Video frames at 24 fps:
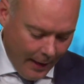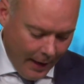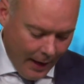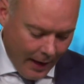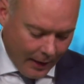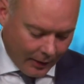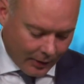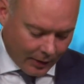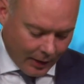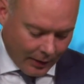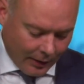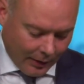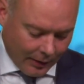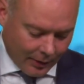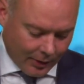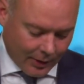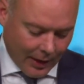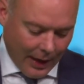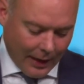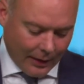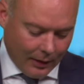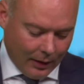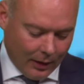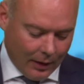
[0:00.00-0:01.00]
Cynthia's
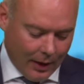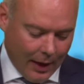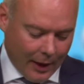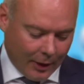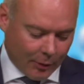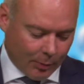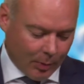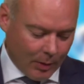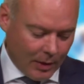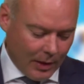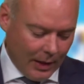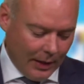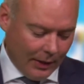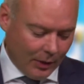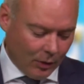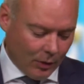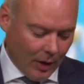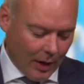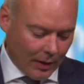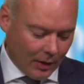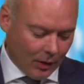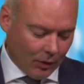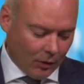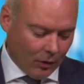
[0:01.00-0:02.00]
technical expertise
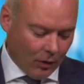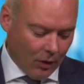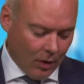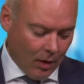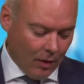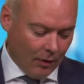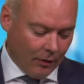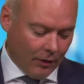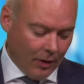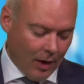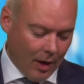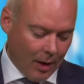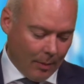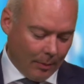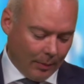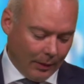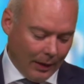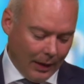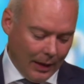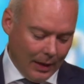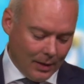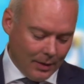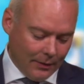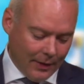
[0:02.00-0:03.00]
stretches from
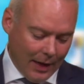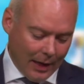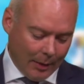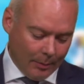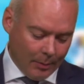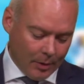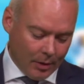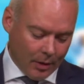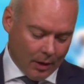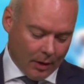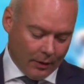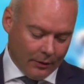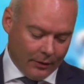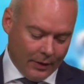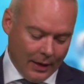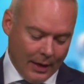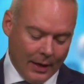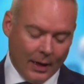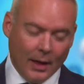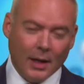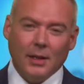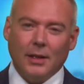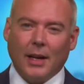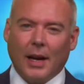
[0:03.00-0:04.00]
the development of
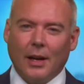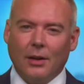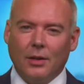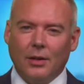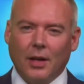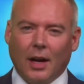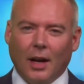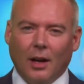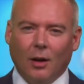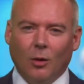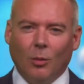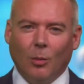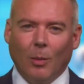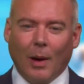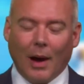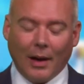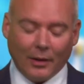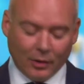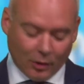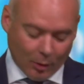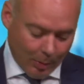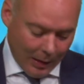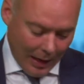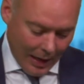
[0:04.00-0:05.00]
downtown
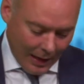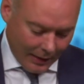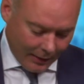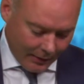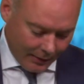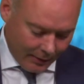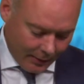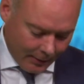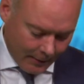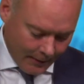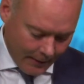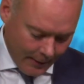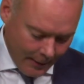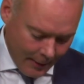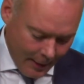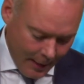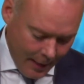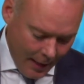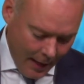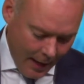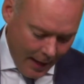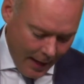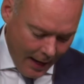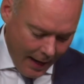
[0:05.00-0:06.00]
master plans
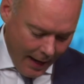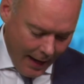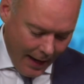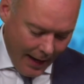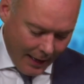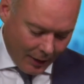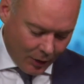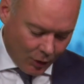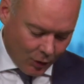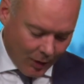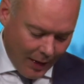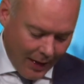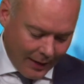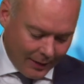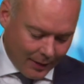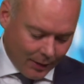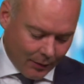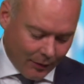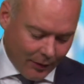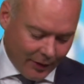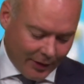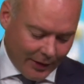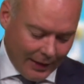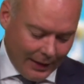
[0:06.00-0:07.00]
and transit
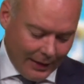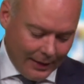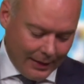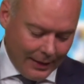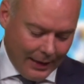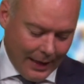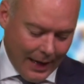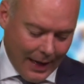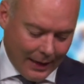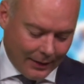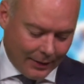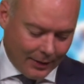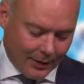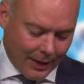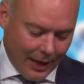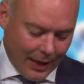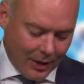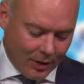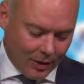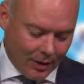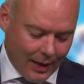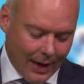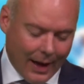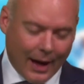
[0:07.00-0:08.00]
facility and
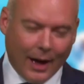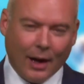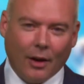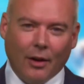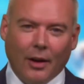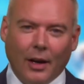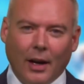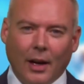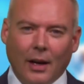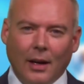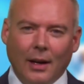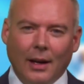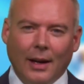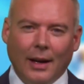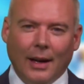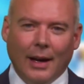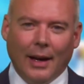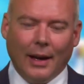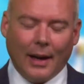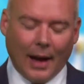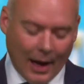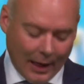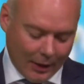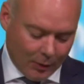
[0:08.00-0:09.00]
station area
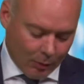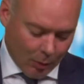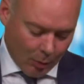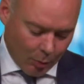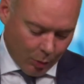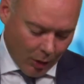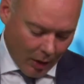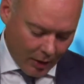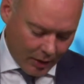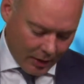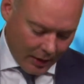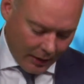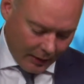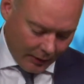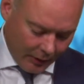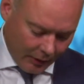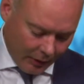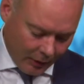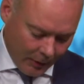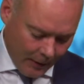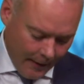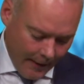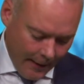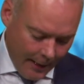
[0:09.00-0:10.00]
enhancement projects
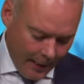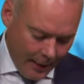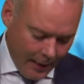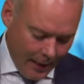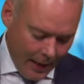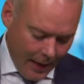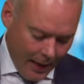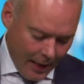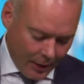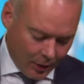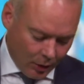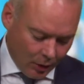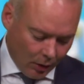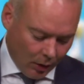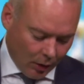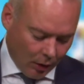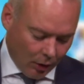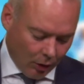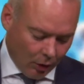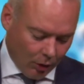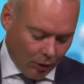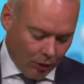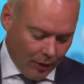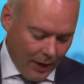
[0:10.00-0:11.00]
to the
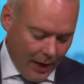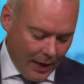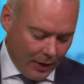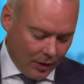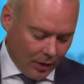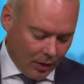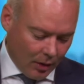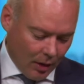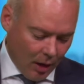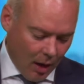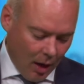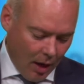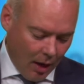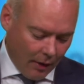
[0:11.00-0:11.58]
creation of